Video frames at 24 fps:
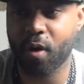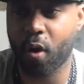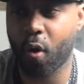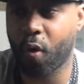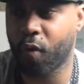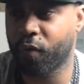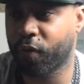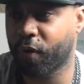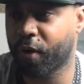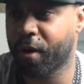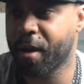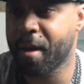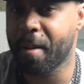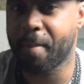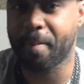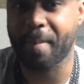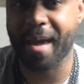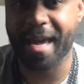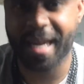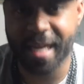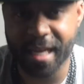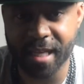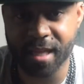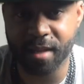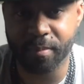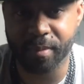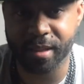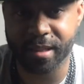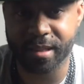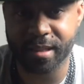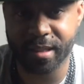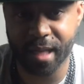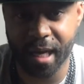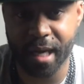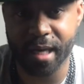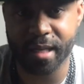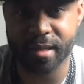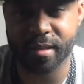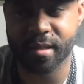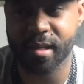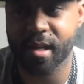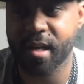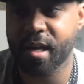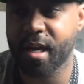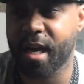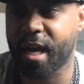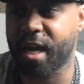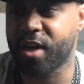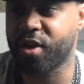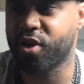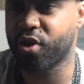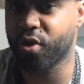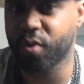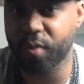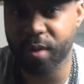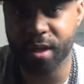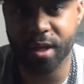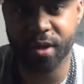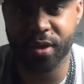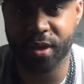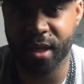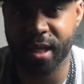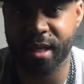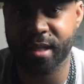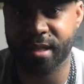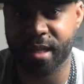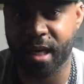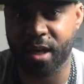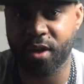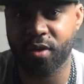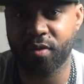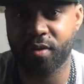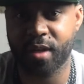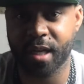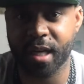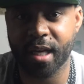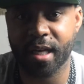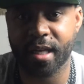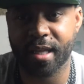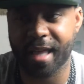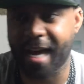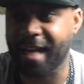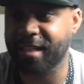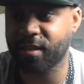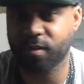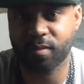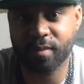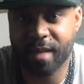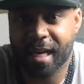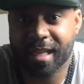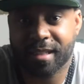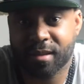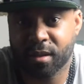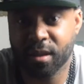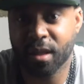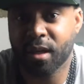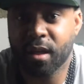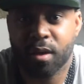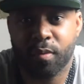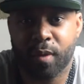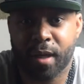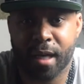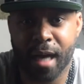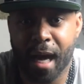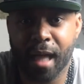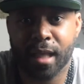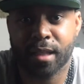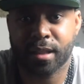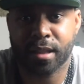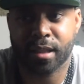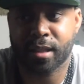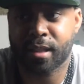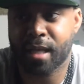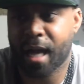over making the mistakes and doing the things that you did, that's literally what knowledge is.